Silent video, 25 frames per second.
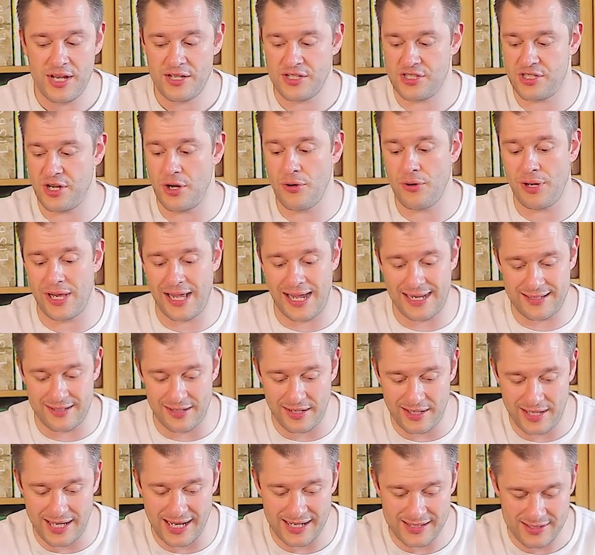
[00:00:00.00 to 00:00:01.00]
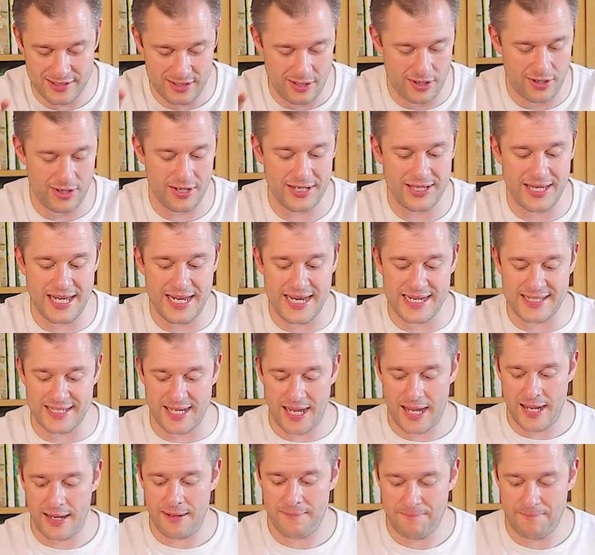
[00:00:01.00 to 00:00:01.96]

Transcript: So glad I kickstarted these.